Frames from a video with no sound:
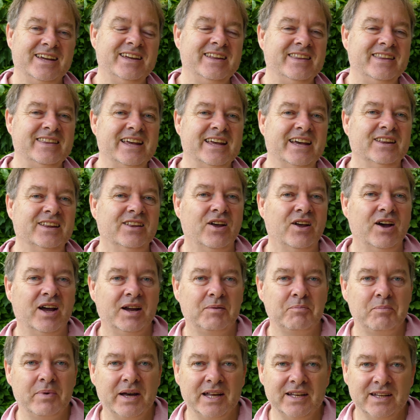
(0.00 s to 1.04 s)
hit that like
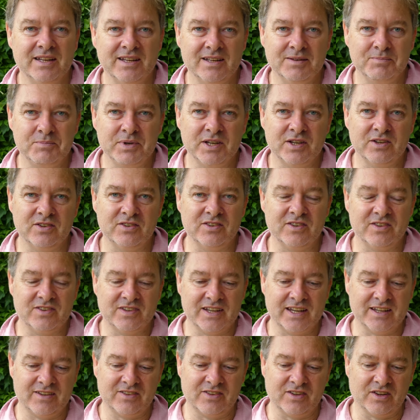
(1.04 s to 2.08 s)
button, because it
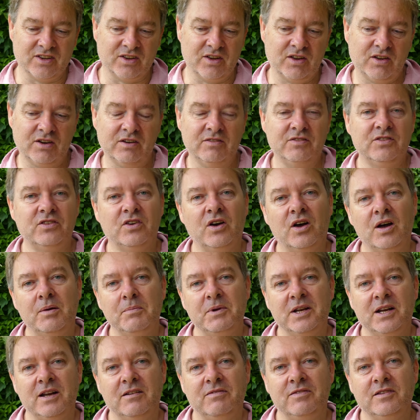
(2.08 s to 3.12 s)
takes a lot of time
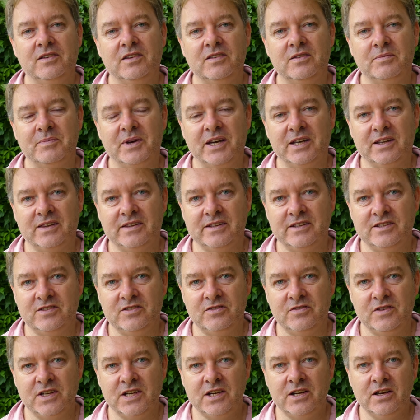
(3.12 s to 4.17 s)
and effort to make these
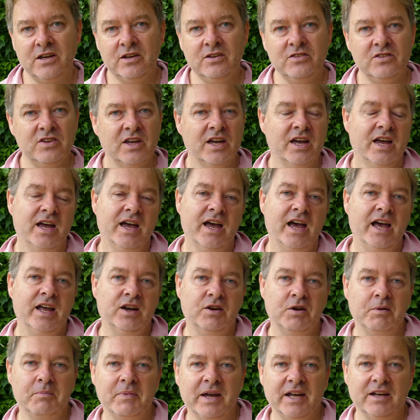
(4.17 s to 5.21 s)
videos, and
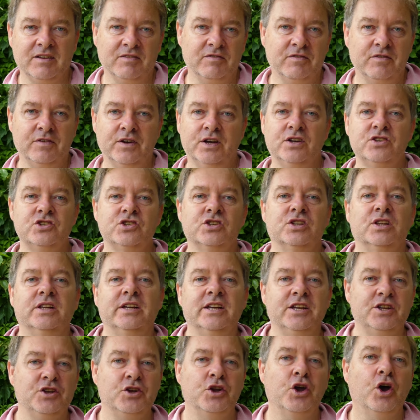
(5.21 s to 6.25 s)
I make
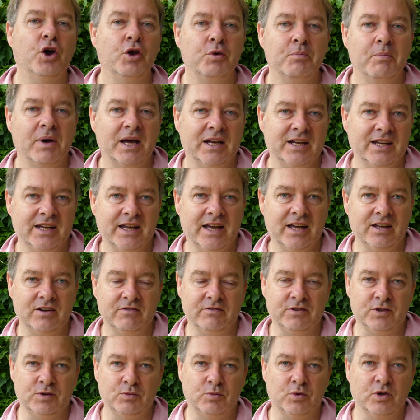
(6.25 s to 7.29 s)
virtually no money out
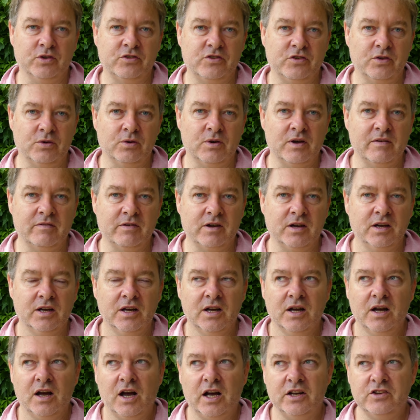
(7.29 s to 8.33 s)
of it whatsoever.
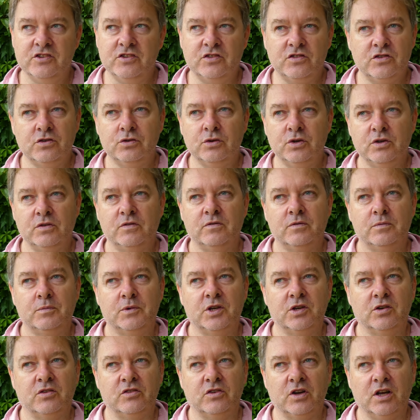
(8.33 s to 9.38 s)
I just do it
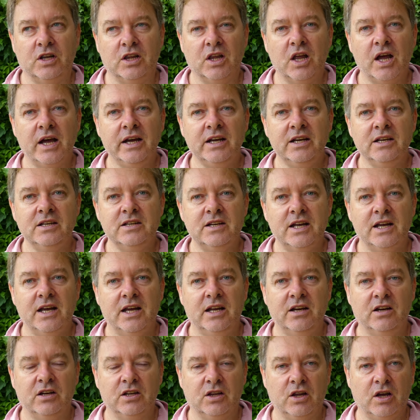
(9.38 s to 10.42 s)
because I like it,
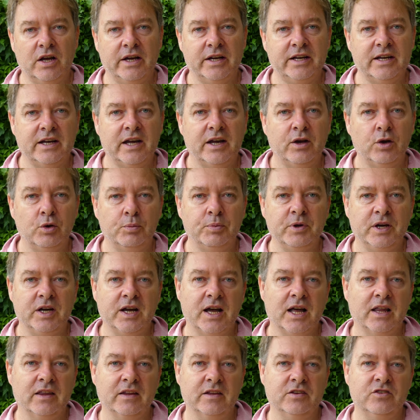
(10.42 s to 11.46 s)
and I like helping
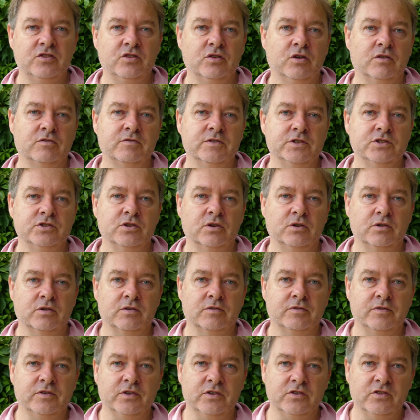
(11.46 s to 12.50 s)
other stock
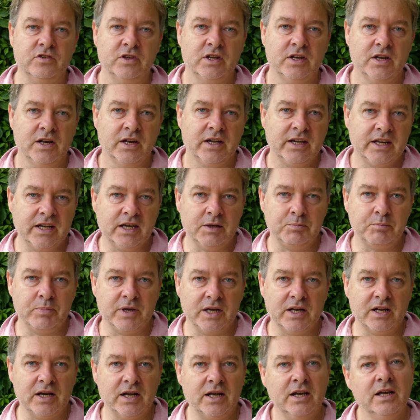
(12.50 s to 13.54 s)
photographers get
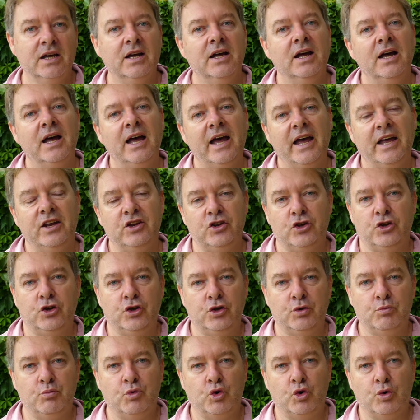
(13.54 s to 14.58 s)
better and
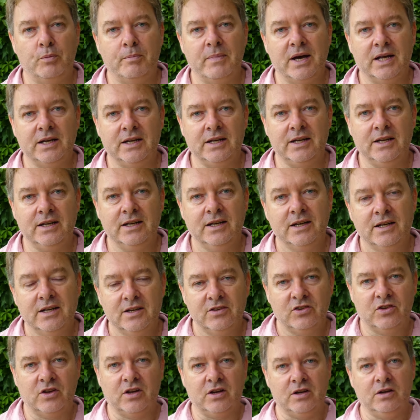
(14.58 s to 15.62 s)
earn more money.
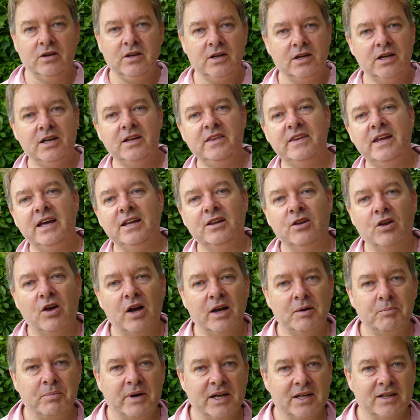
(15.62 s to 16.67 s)
So hit that
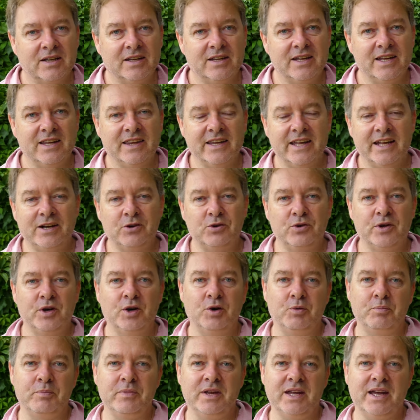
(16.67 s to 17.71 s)
like button and that'll
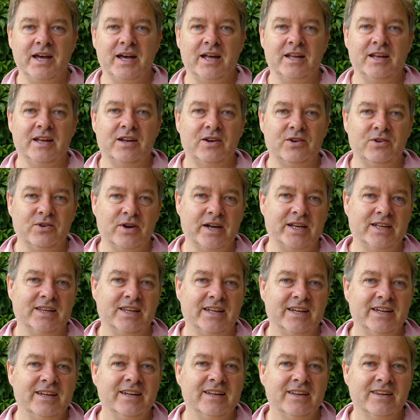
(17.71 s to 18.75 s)
help me out
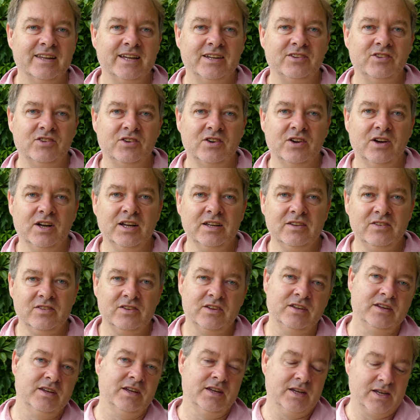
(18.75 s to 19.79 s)
greatly. Thanks
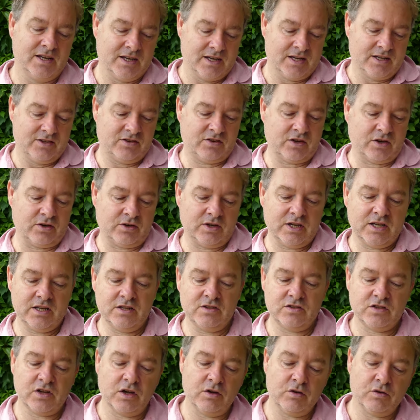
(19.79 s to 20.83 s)
guys. So
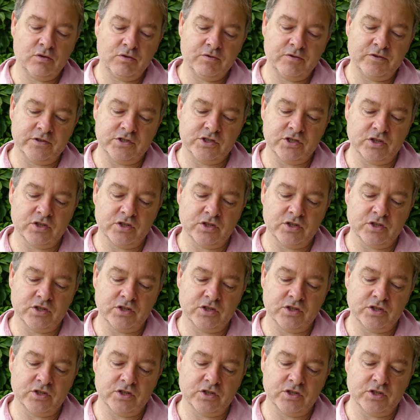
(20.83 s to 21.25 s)
in total for